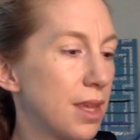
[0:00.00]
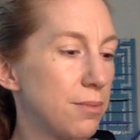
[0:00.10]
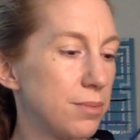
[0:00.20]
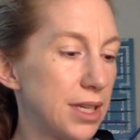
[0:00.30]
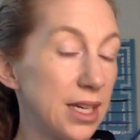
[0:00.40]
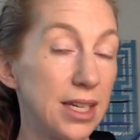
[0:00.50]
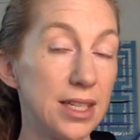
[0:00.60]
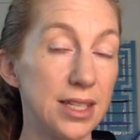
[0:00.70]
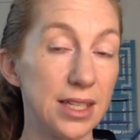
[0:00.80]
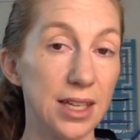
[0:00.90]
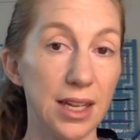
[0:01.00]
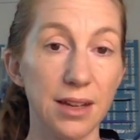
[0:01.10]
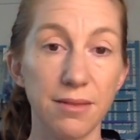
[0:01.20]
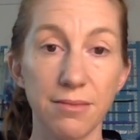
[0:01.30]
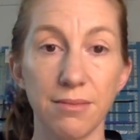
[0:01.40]
because
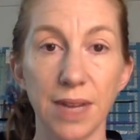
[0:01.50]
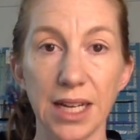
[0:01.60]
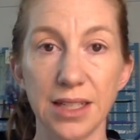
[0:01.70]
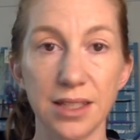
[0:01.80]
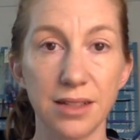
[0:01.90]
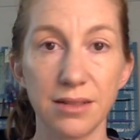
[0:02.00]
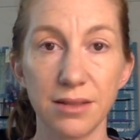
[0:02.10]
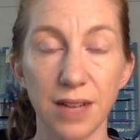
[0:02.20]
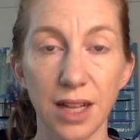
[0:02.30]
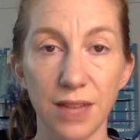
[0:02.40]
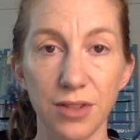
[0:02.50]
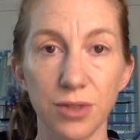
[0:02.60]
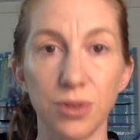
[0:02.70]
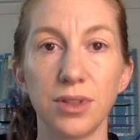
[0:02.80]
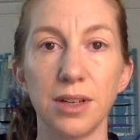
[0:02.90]
my
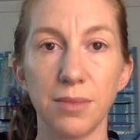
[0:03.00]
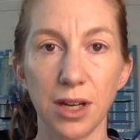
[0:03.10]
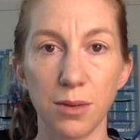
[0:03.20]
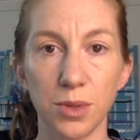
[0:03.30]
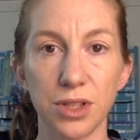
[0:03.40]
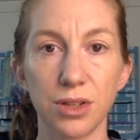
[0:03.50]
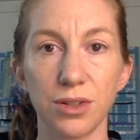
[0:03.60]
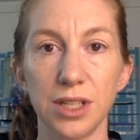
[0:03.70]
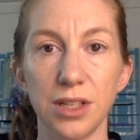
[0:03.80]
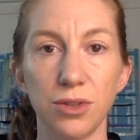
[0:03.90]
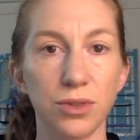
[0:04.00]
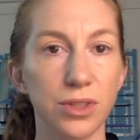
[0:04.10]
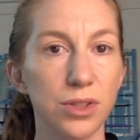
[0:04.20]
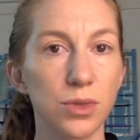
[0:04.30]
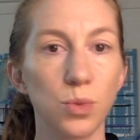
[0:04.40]
11-year-old and my almost 13-year-old
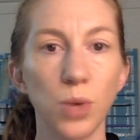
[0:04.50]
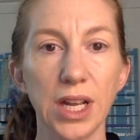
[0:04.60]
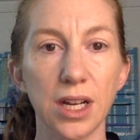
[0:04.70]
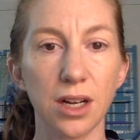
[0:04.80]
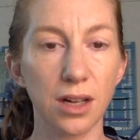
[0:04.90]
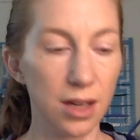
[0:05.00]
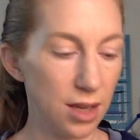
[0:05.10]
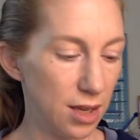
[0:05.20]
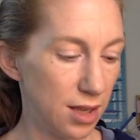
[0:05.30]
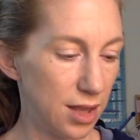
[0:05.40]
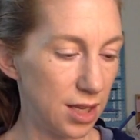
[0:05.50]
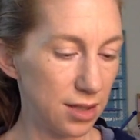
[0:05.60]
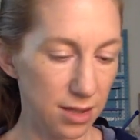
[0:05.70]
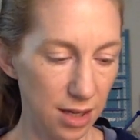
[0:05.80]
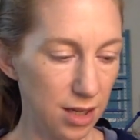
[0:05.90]
swear that
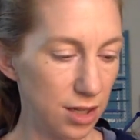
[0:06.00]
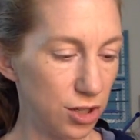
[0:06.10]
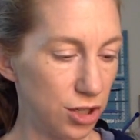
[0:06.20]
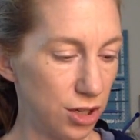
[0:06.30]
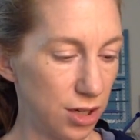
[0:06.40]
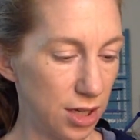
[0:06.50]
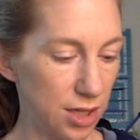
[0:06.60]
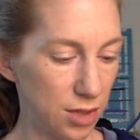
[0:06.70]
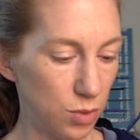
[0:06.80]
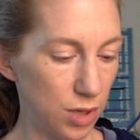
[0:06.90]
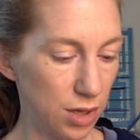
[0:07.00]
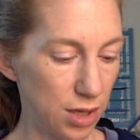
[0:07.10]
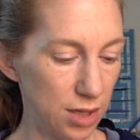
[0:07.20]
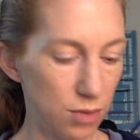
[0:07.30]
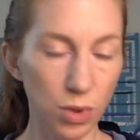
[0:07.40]
tucking your shirt in is
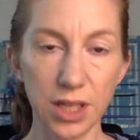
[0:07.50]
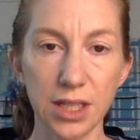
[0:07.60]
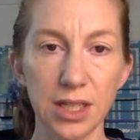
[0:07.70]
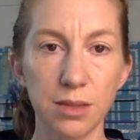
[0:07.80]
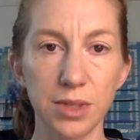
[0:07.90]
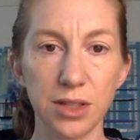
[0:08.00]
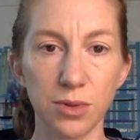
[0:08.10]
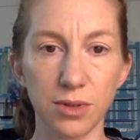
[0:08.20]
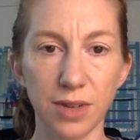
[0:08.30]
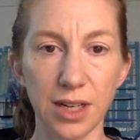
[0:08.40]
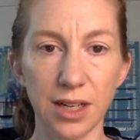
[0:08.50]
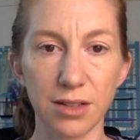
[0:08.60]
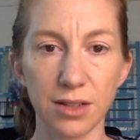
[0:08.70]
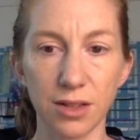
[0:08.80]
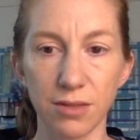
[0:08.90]
what you need to be doing right now.
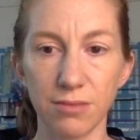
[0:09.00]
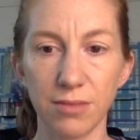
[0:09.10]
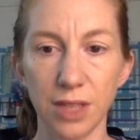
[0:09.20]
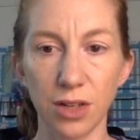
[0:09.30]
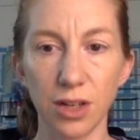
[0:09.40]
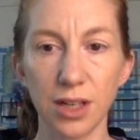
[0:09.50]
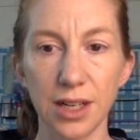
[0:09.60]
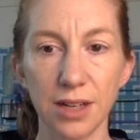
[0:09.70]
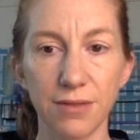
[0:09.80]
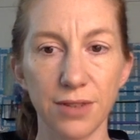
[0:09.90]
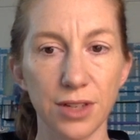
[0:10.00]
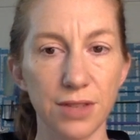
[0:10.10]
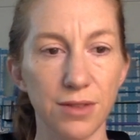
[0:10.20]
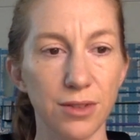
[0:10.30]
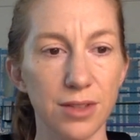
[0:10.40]
So you heard it here first,
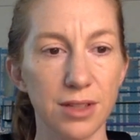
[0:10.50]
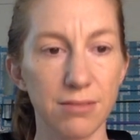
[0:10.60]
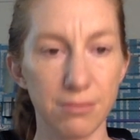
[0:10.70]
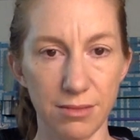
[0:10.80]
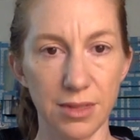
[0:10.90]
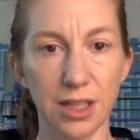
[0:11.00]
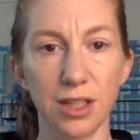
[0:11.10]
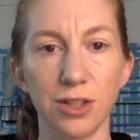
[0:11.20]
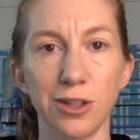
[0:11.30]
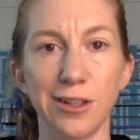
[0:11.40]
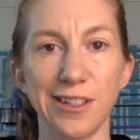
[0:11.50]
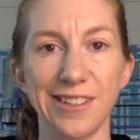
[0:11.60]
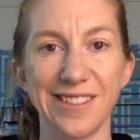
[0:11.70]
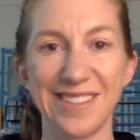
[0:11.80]
folks. Tuck your shirt in.